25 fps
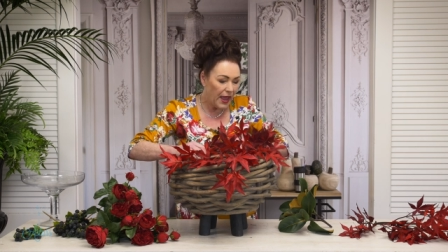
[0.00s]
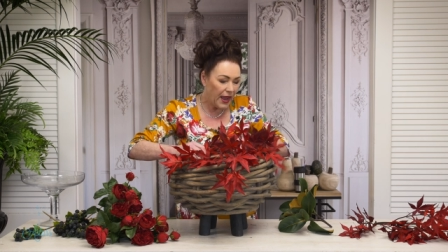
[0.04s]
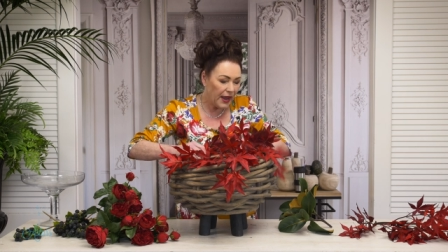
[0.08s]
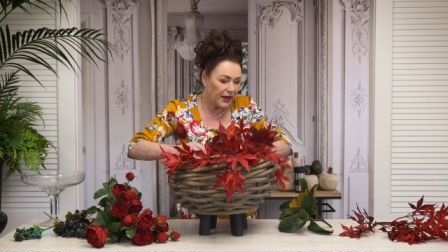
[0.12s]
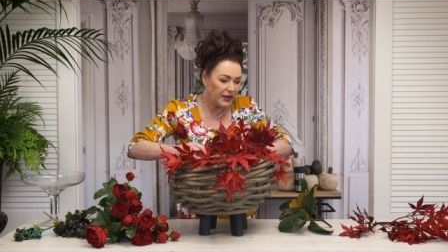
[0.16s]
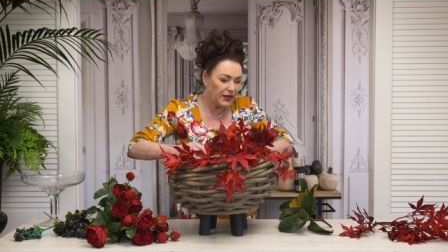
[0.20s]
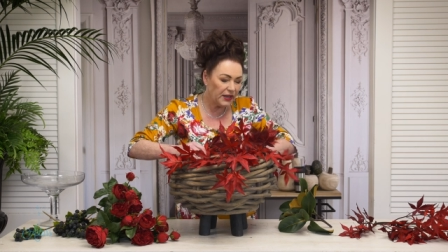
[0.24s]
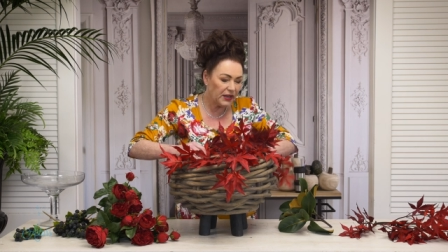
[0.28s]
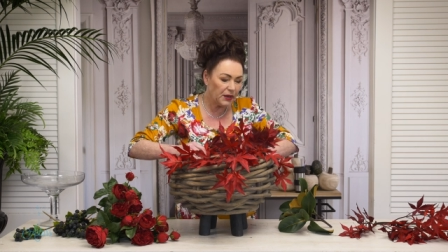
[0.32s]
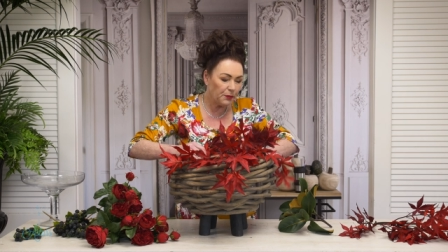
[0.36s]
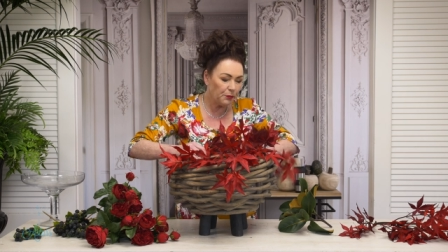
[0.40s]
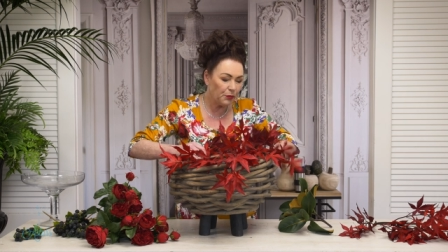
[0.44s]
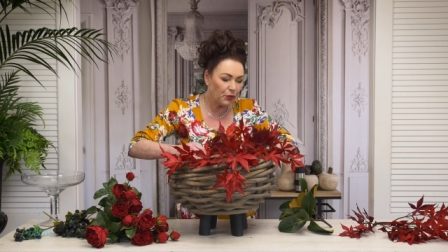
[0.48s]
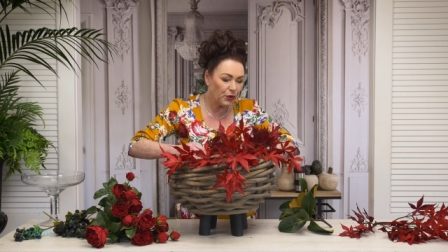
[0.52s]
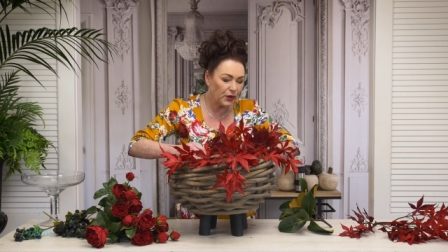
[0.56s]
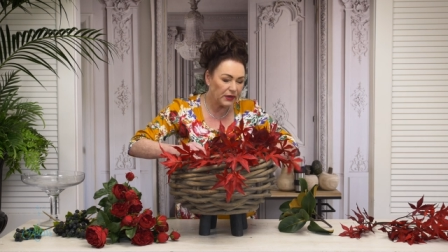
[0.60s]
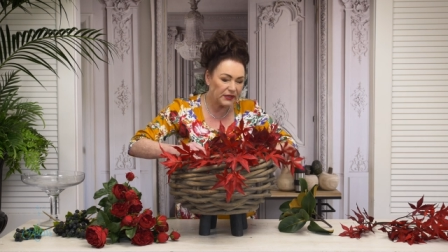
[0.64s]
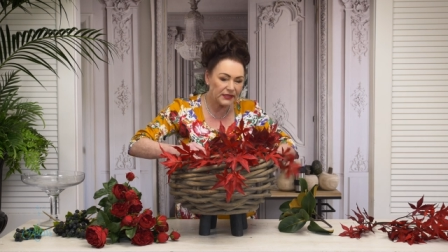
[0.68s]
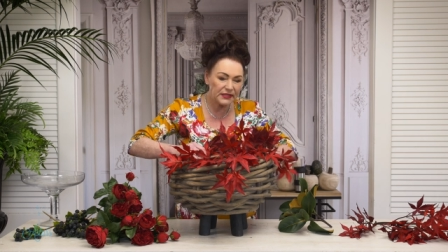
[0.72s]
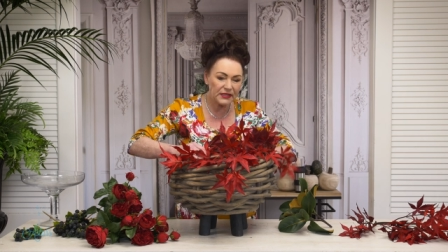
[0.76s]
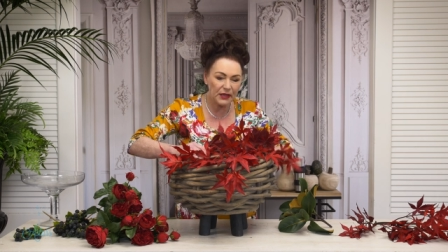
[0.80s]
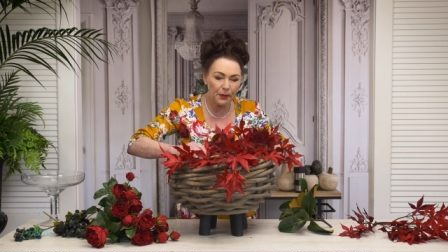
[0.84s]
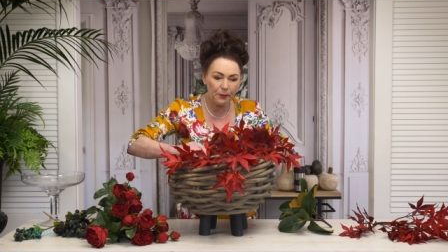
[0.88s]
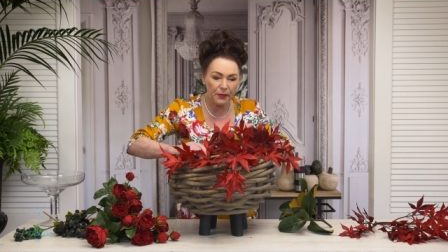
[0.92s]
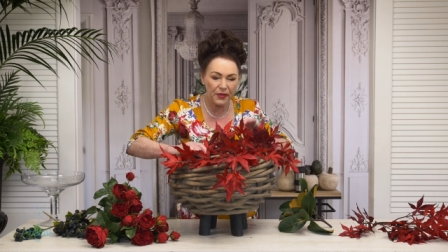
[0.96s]
and you can
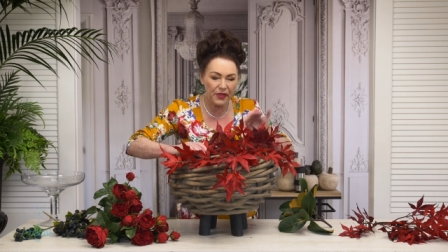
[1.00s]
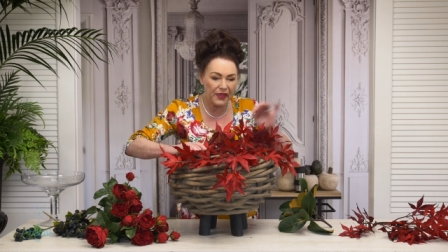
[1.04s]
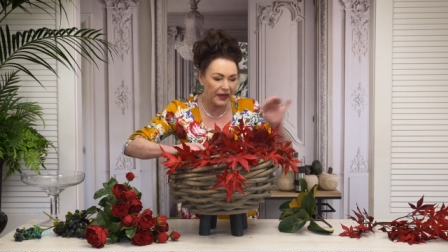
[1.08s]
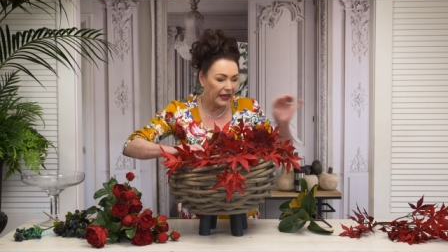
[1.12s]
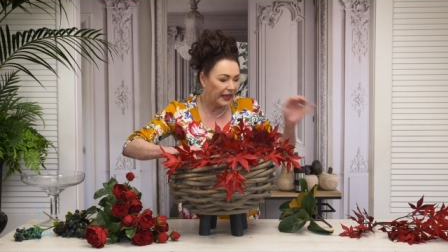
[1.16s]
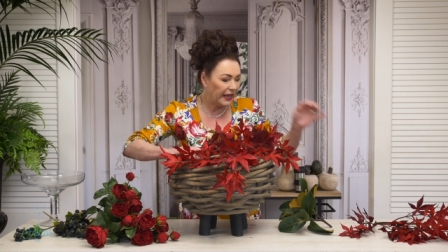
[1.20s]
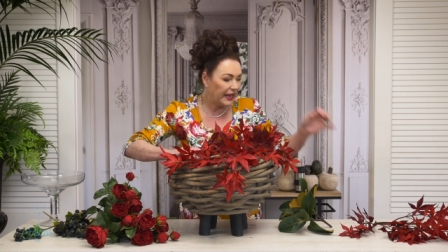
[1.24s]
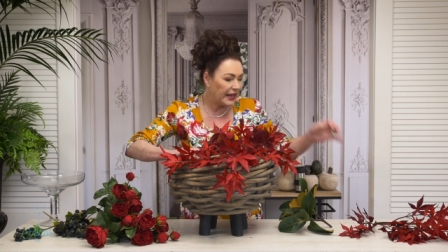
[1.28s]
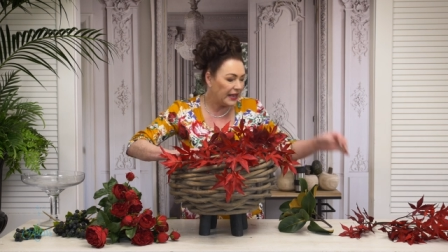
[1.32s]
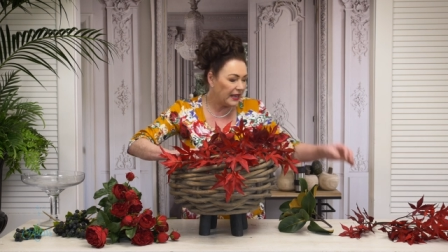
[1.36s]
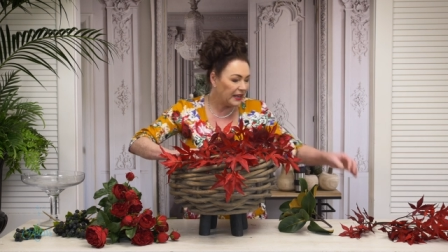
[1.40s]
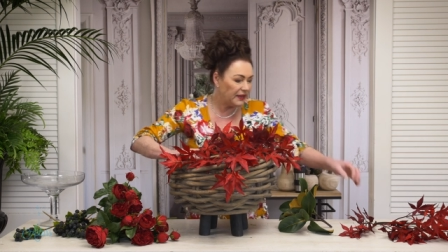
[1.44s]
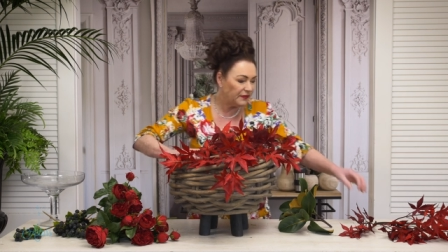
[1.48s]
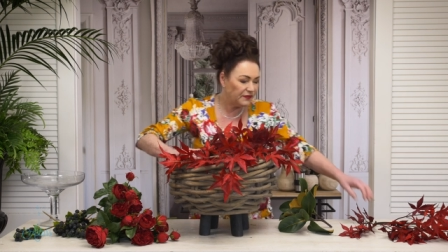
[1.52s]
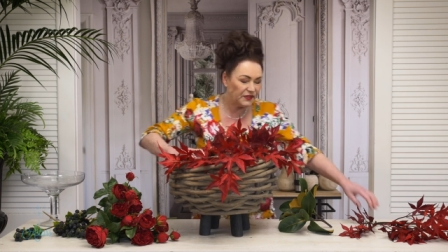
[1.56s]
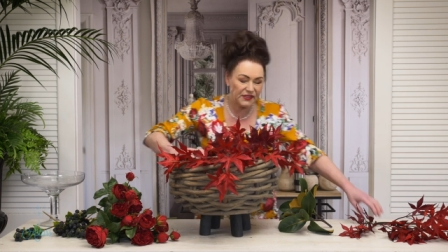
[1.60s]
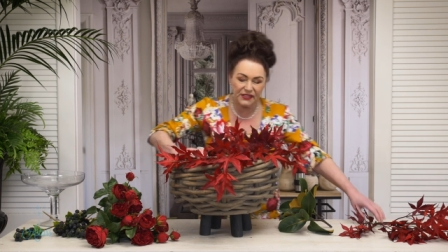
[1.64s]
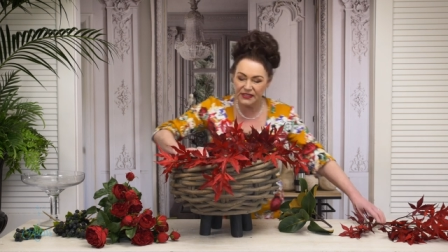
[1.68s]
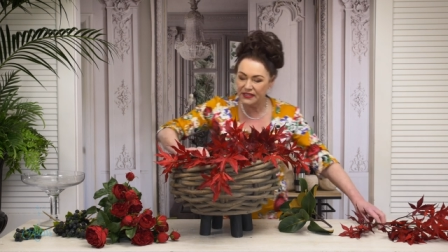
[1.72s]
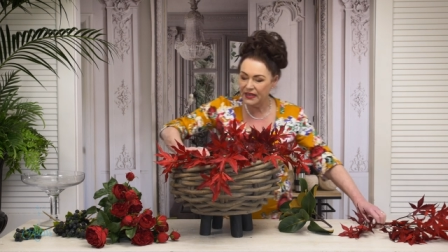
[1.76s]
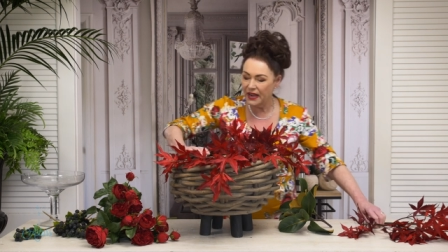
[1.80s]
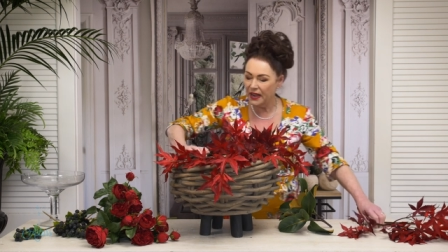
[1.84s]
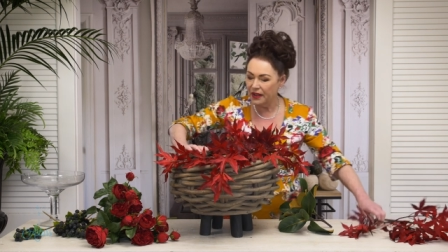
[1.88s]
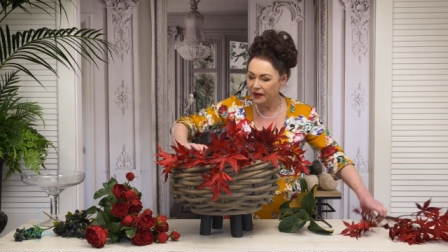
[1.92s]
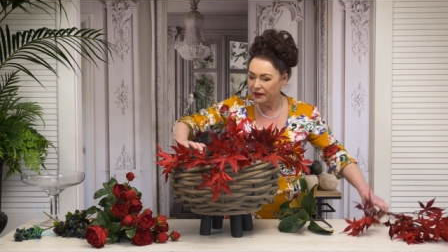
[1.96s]
bring some of the
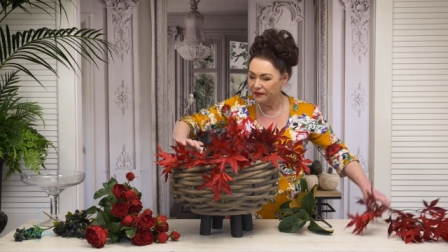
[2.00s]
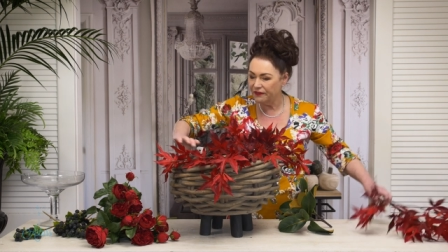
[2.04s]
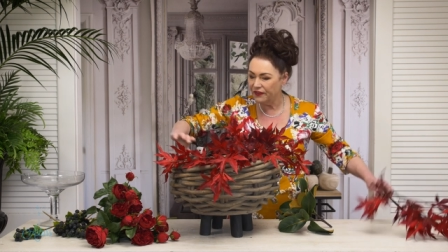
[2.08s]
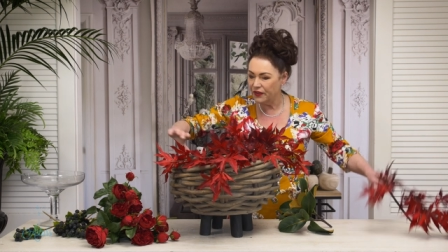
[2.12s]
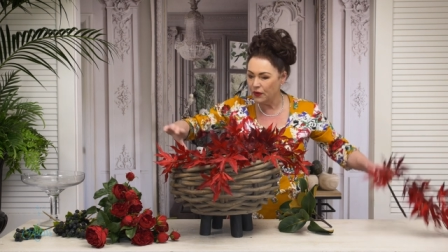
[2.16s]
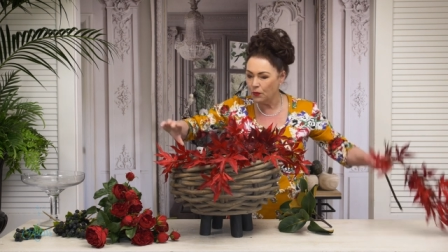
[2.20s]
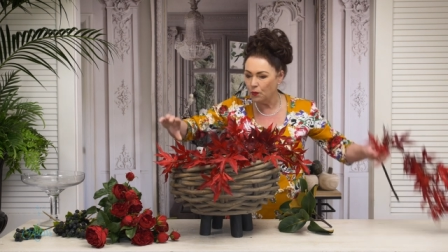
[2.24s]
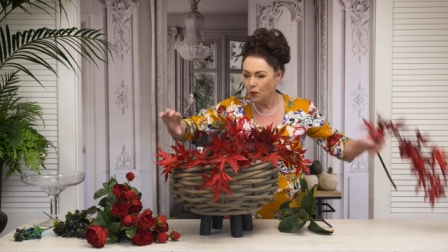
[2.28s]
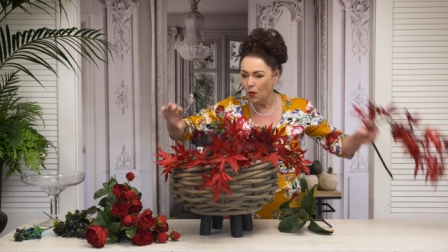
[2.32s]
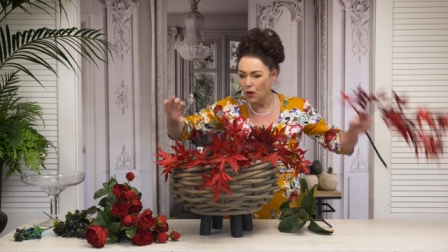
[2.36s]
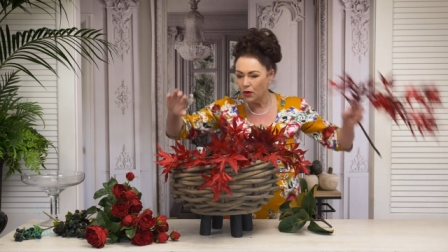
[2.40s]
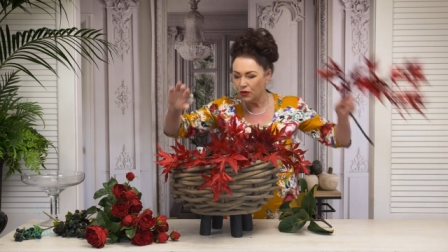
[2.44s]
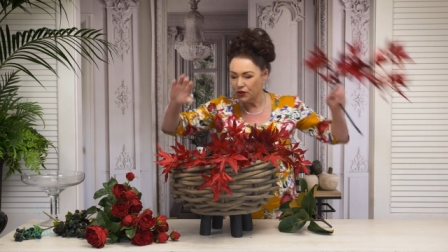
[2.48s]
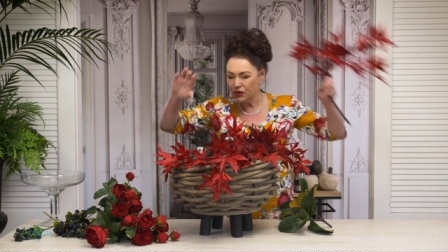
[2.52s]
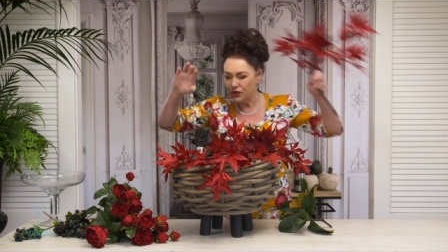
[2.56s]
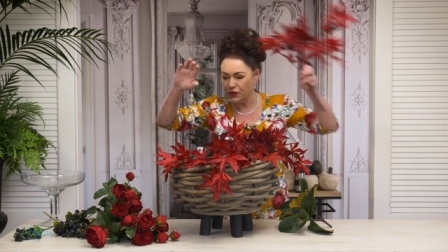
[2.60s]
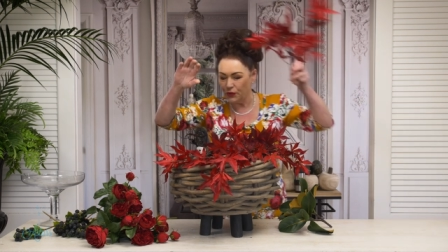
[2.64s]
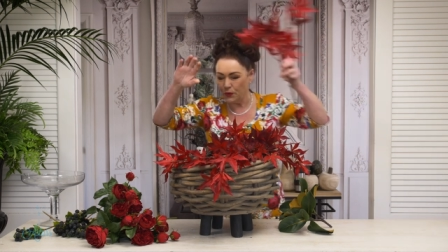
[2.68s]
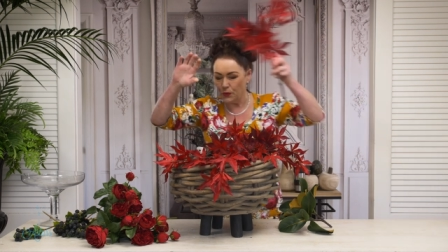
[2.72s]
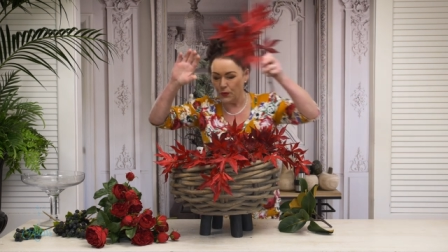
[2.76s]
leaves down if you want to,